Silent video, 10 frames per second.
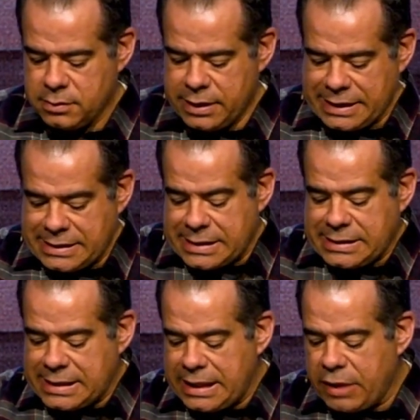He
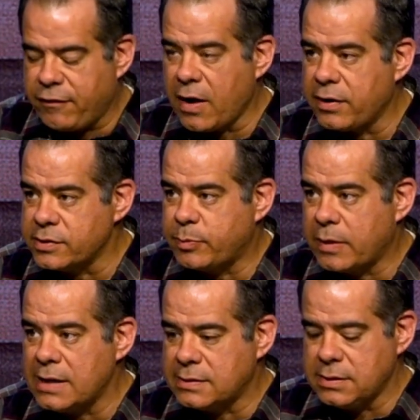existed in the Father's
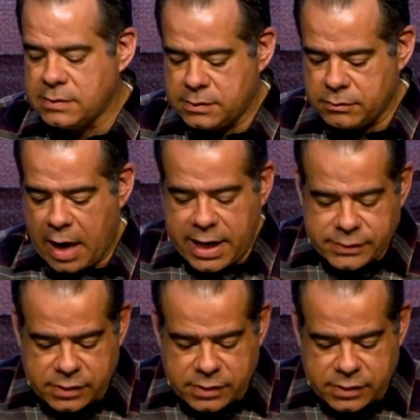presence, right?